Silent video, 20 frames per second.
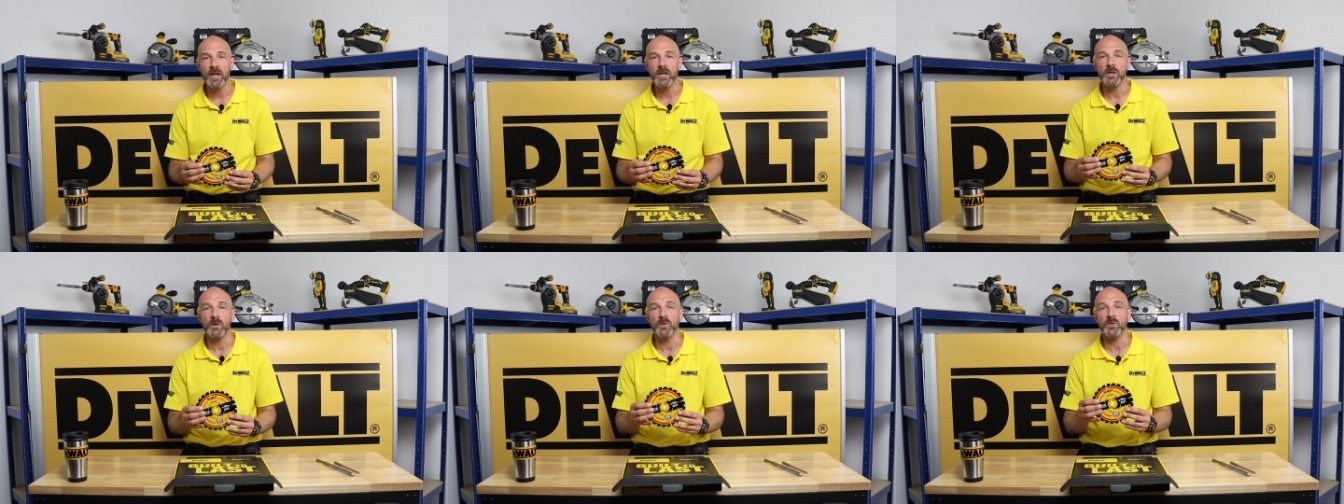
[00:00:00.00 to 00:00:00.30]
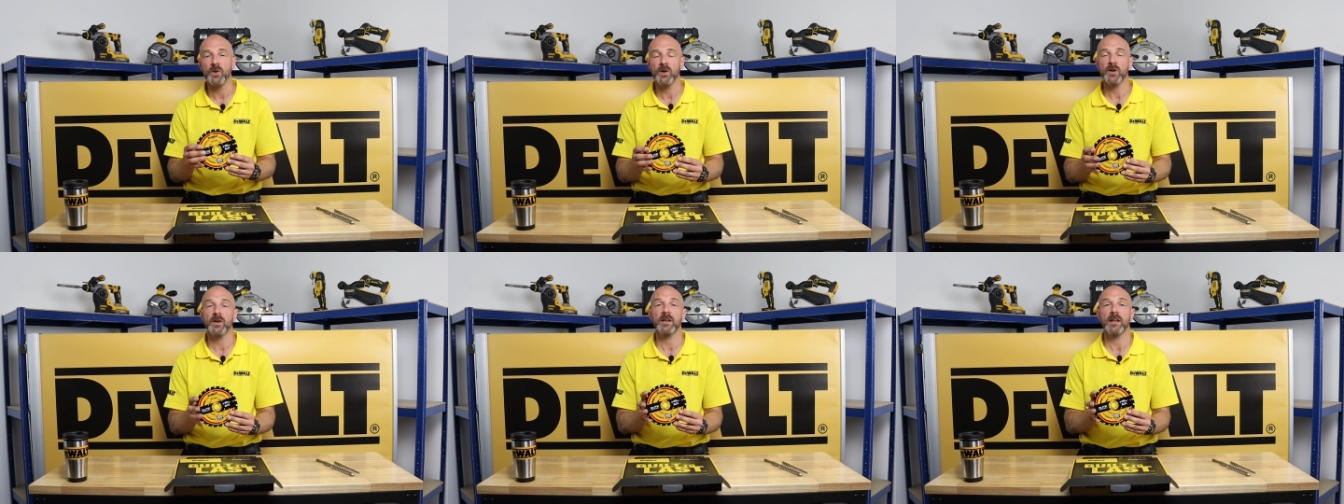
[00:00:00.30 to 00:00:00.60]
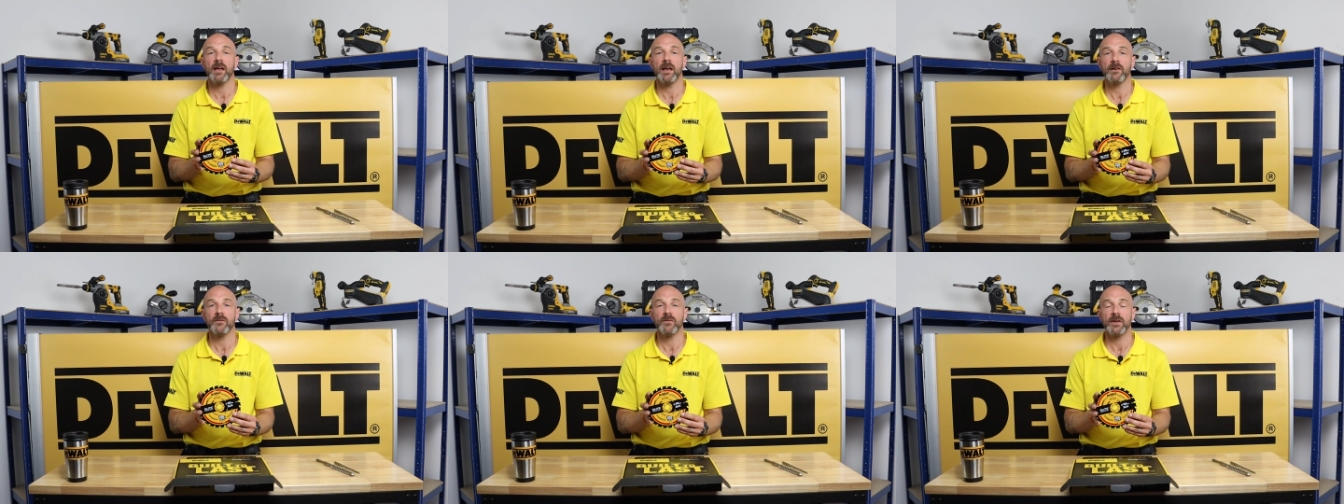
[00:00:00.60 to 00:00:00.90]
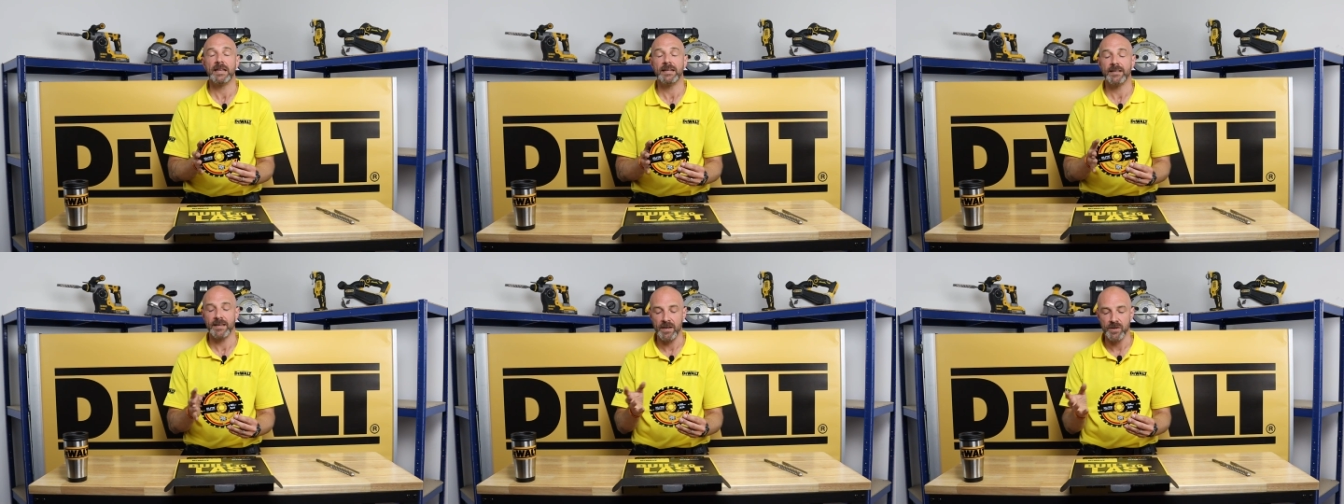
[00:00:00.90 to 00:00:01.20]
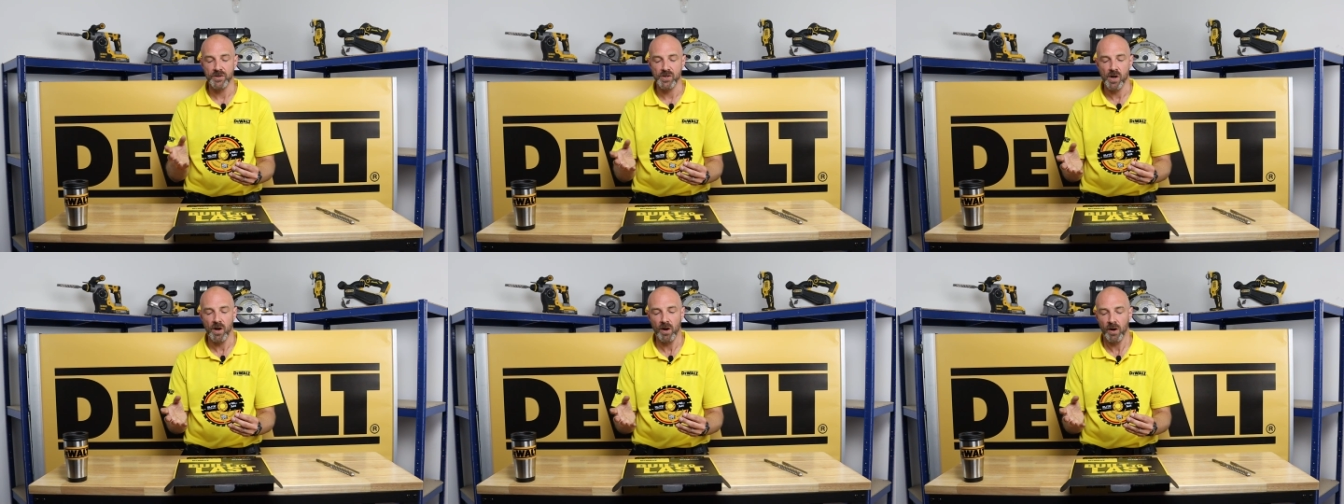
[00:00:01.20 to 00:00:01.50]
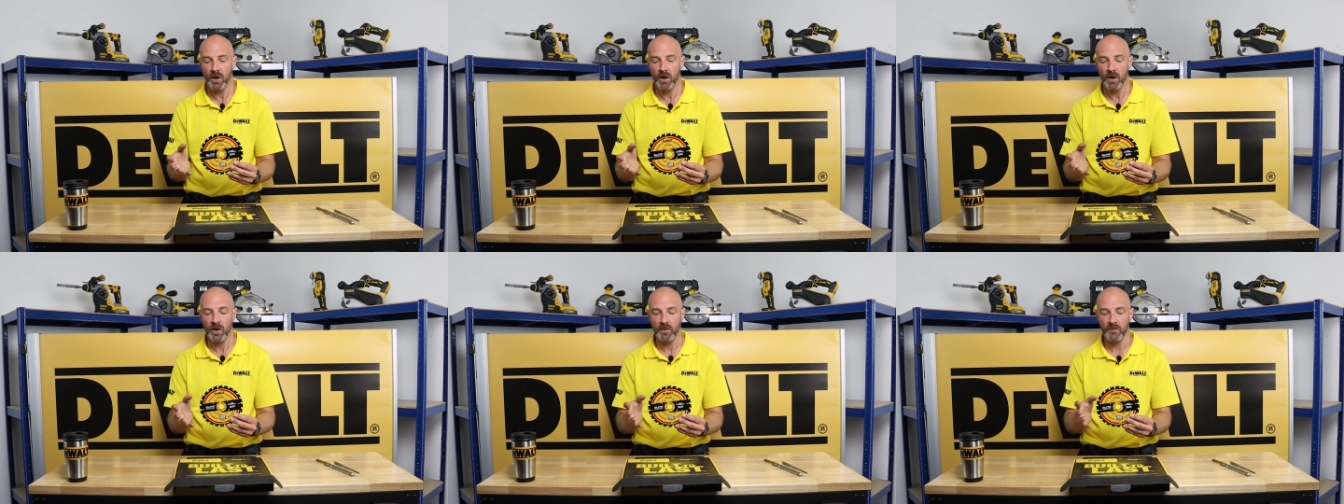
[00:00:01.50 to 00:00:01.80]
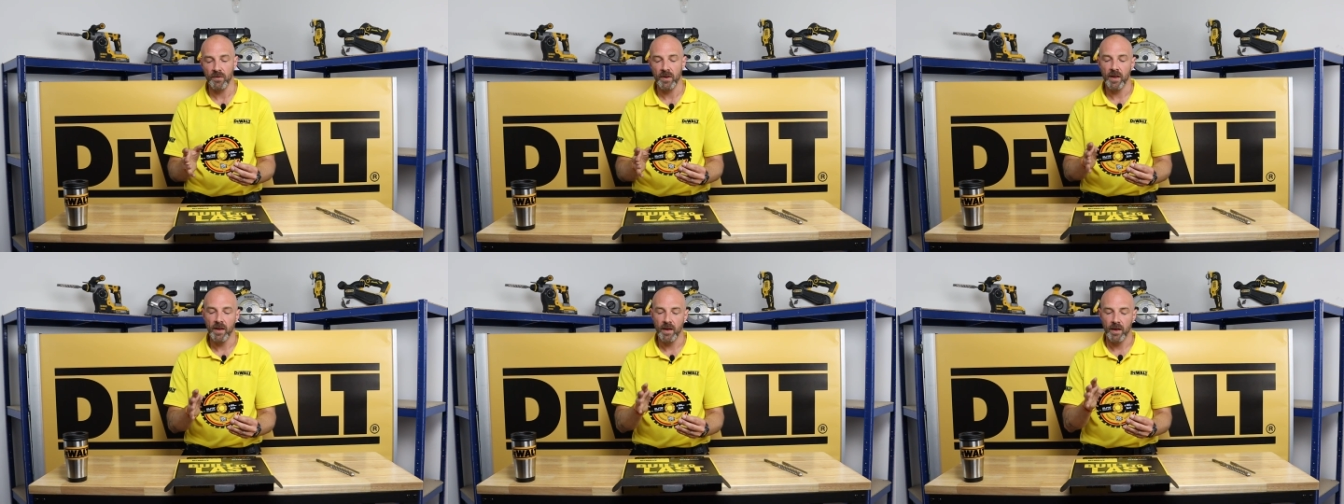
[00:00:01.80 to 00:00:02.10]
you're not going to have any danger of